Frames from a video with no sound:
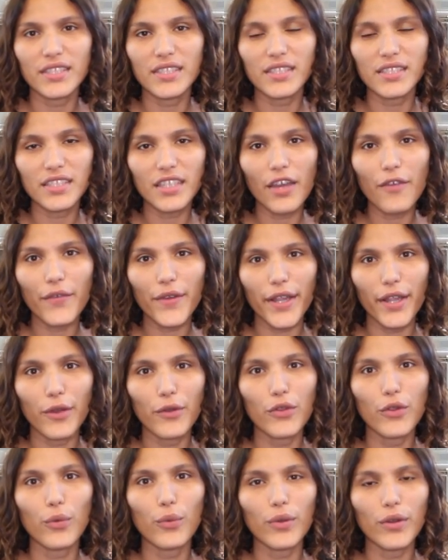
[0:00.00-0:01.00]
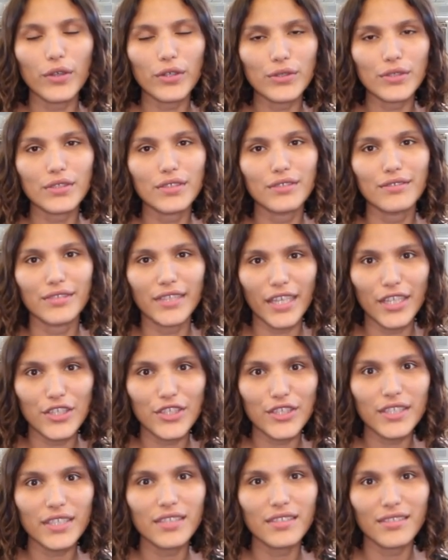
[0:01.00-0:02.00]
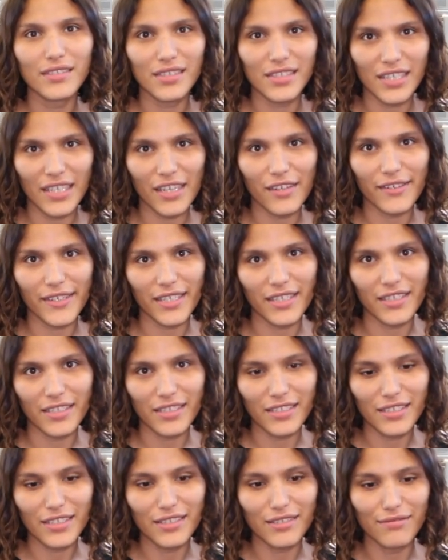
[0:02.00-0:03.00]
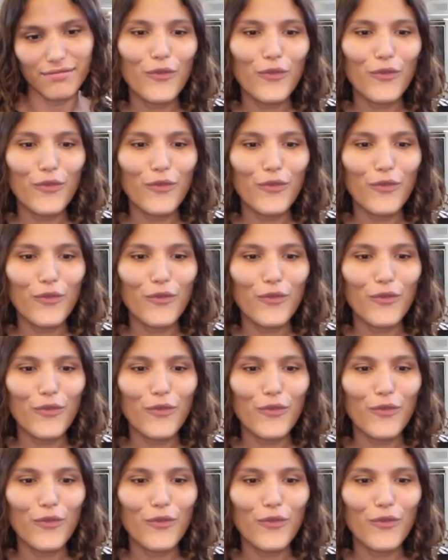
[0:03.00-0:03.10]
discovering the world's dangerous sea creatures.